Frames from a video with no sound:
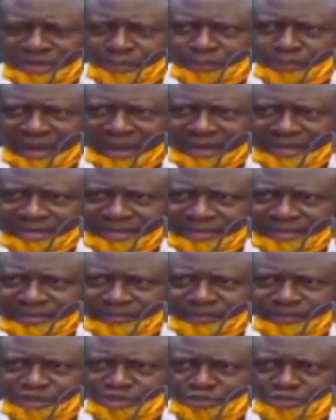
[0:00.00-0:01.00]
the
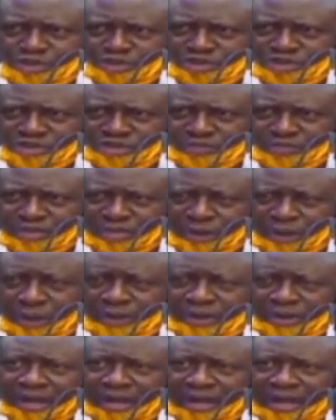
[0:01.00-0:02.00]
palliative distribution be
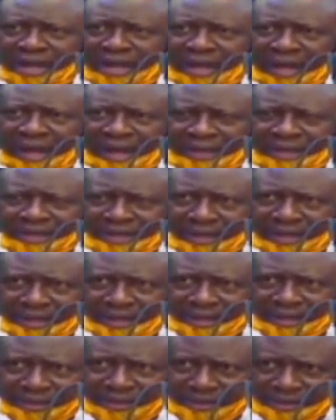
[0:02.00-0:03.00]
done? And uh,
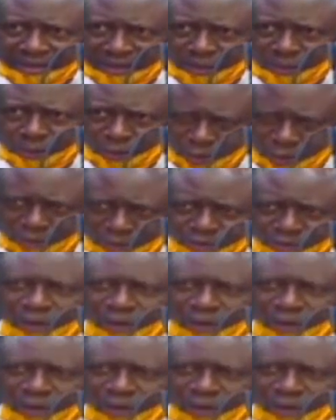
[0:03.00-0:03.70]
will you also